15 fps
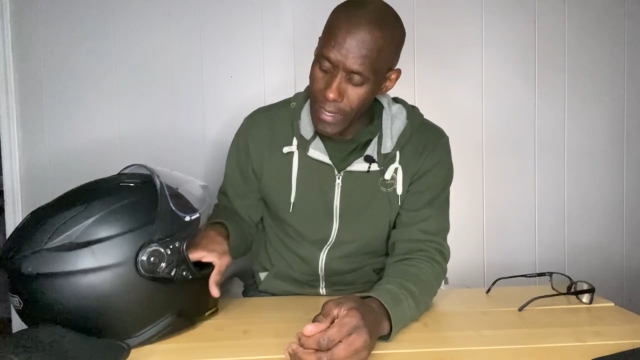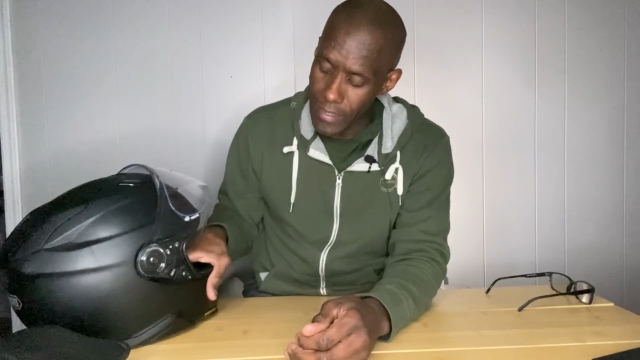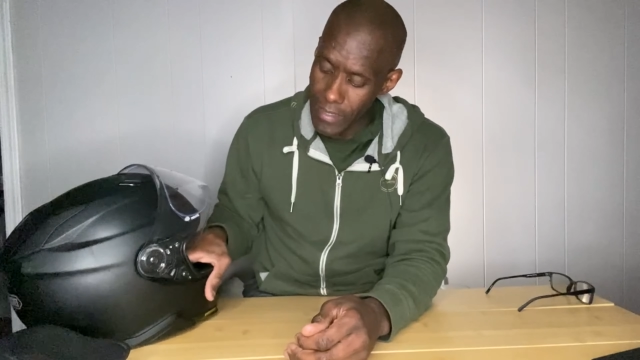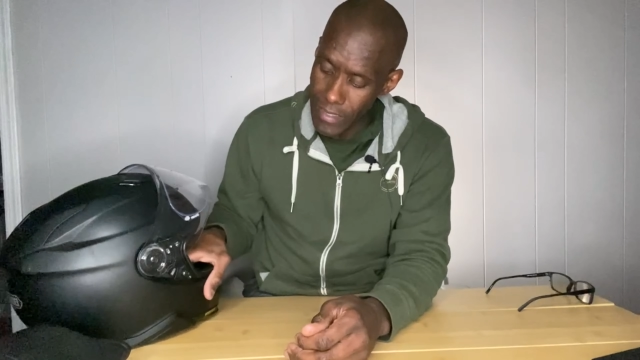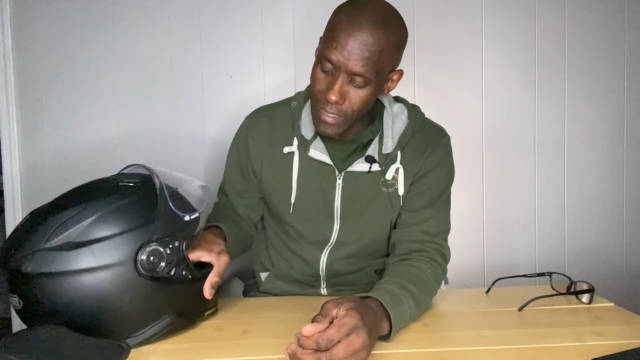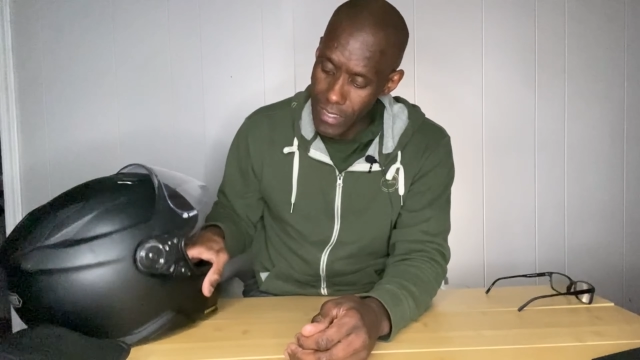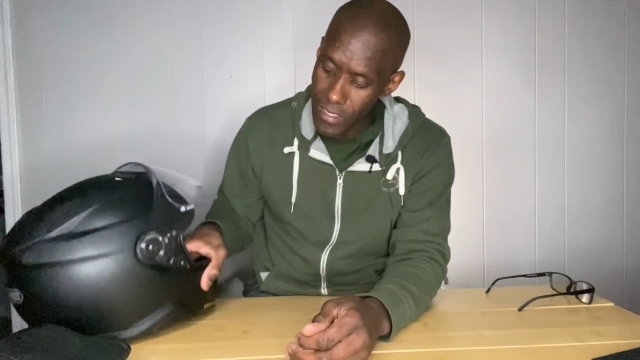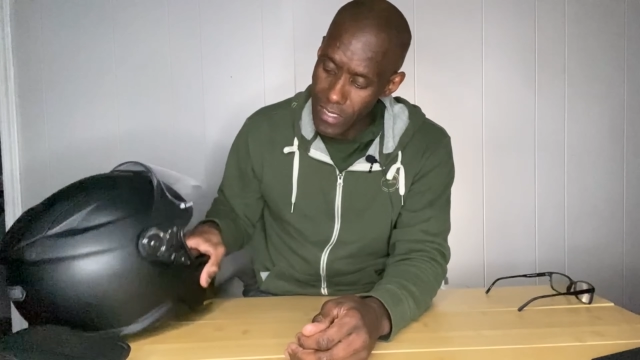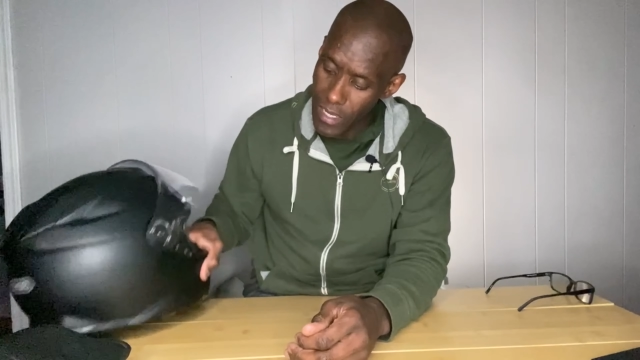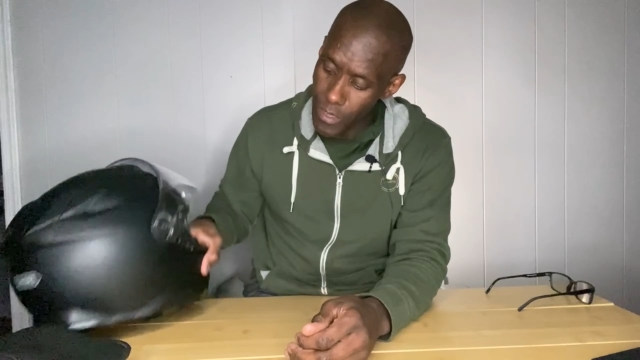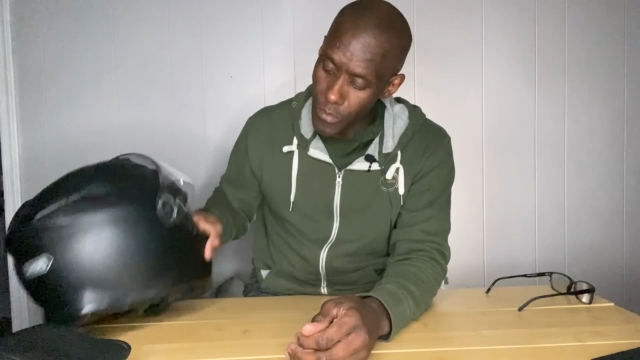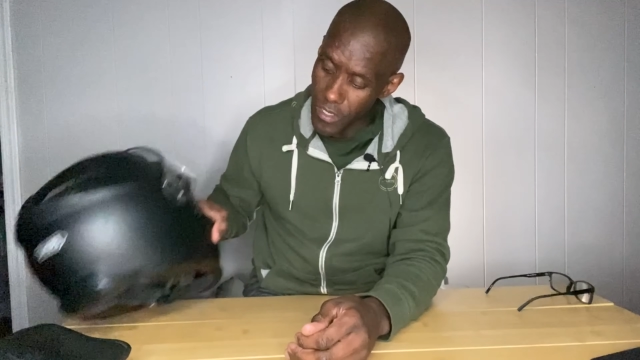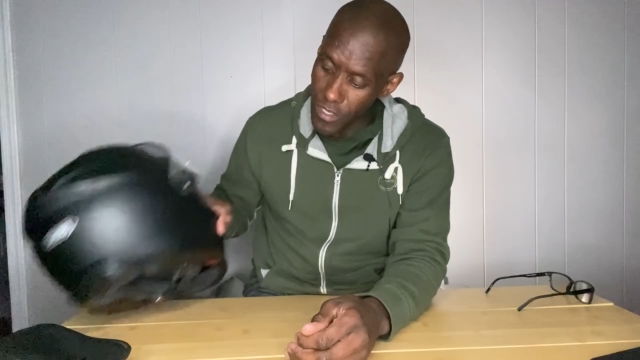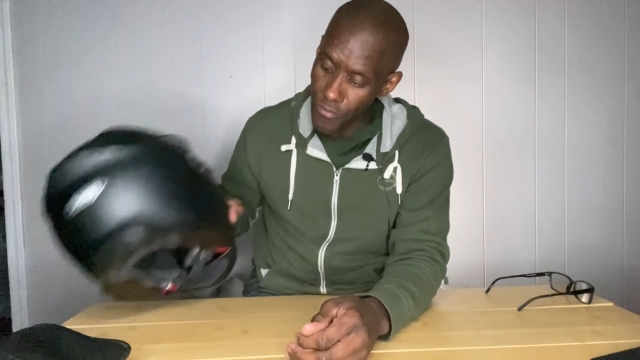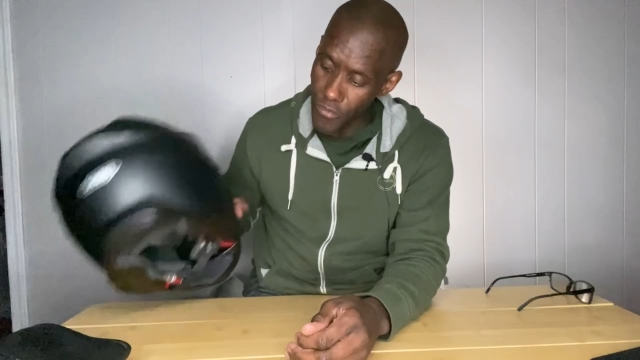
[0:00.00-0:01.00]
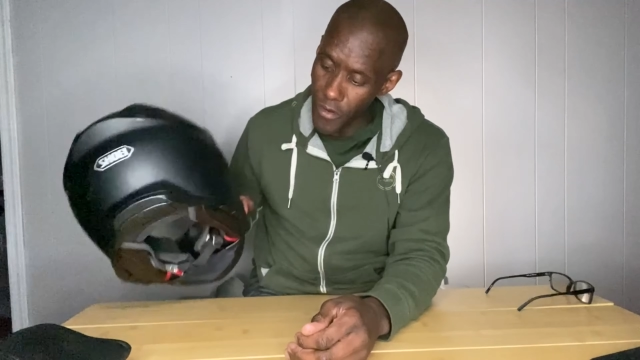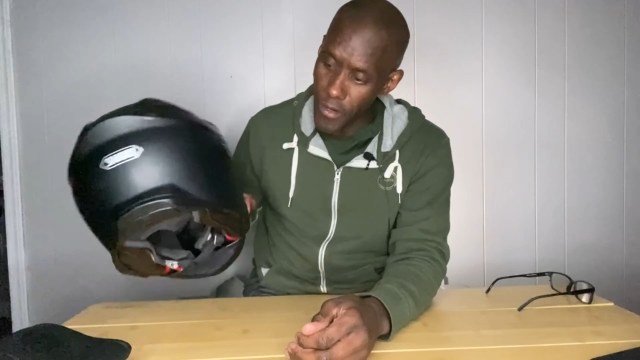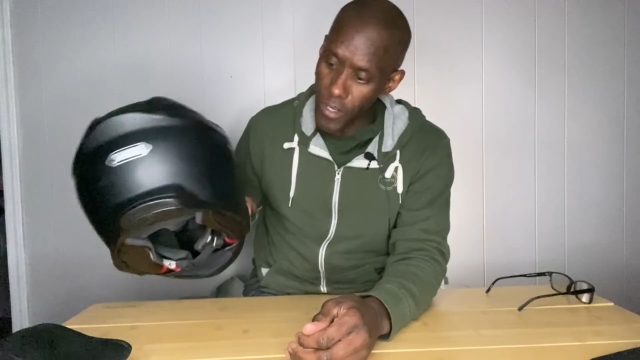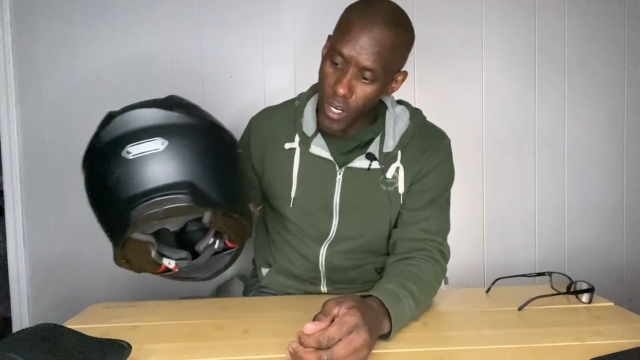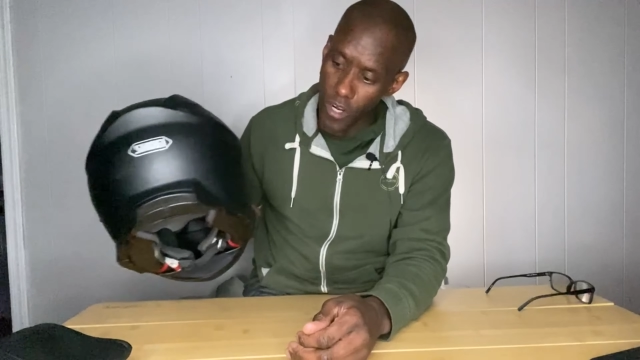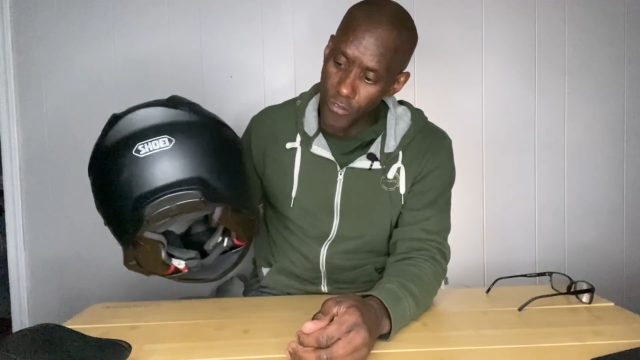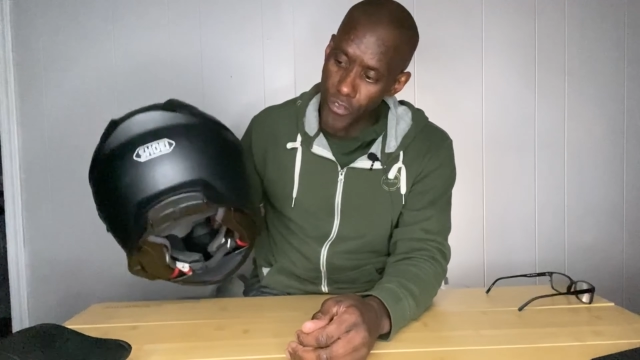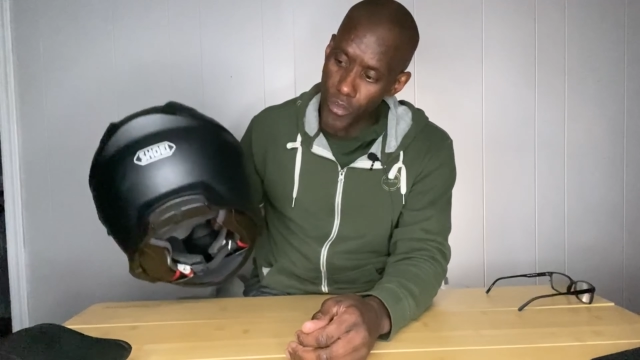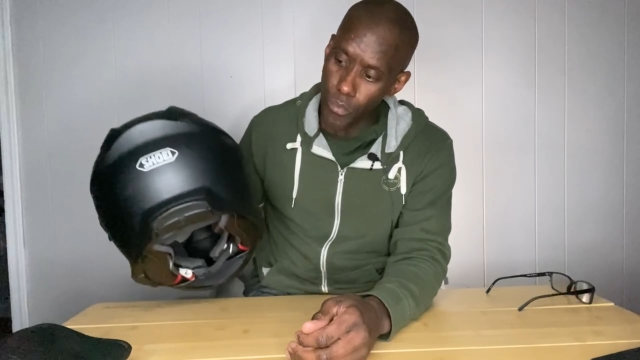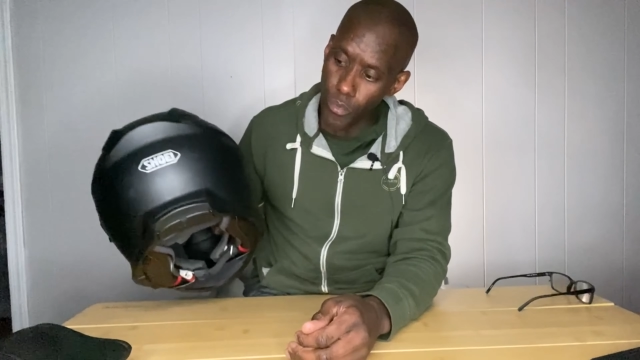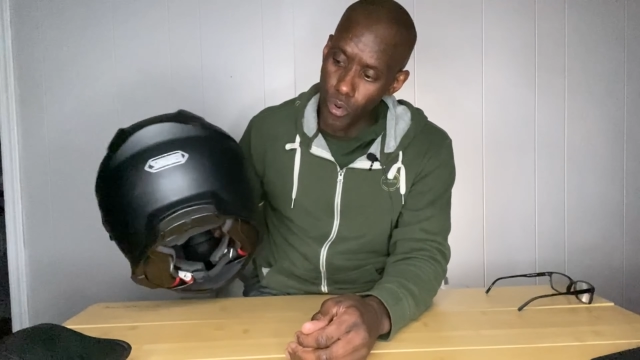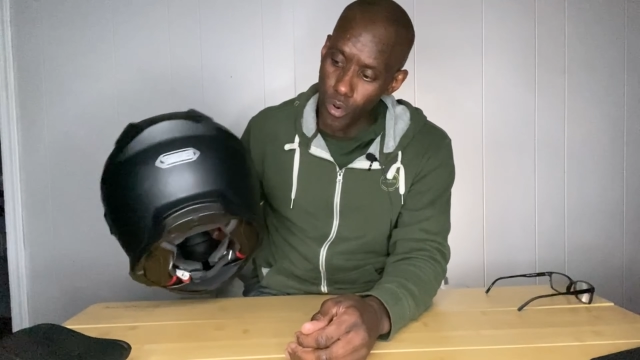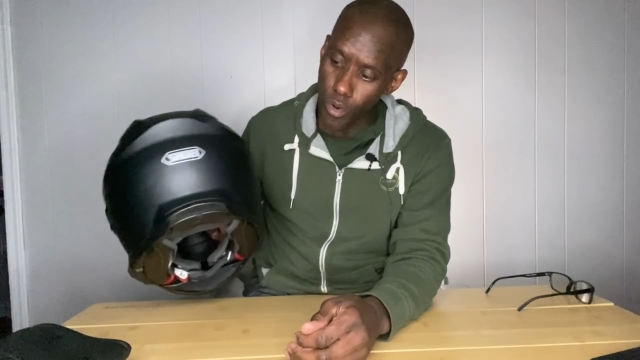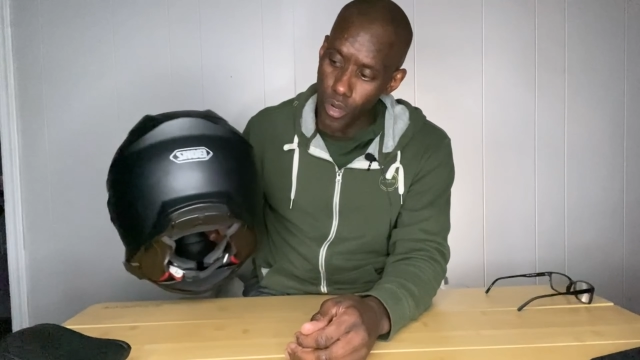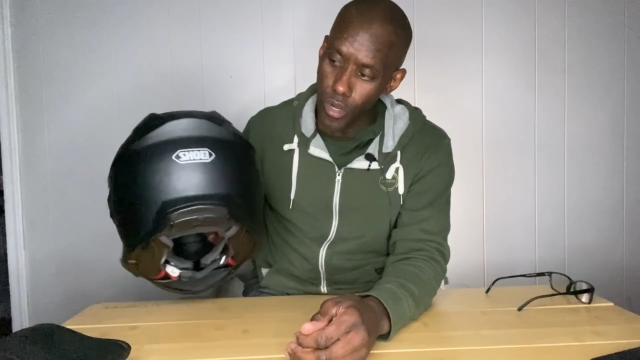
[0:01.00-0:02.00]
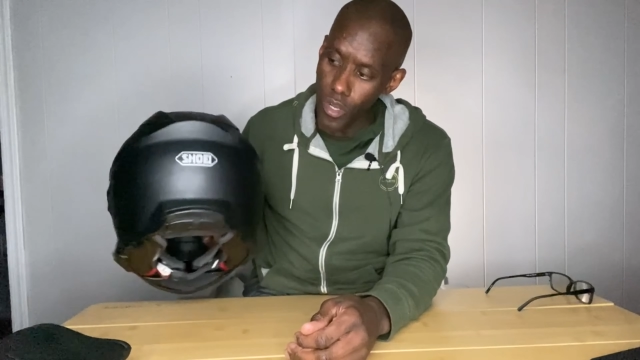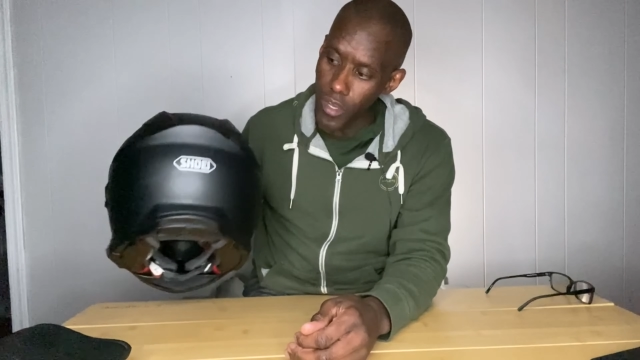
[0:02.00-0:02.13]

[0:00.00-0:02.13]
this helmet is very comfortable.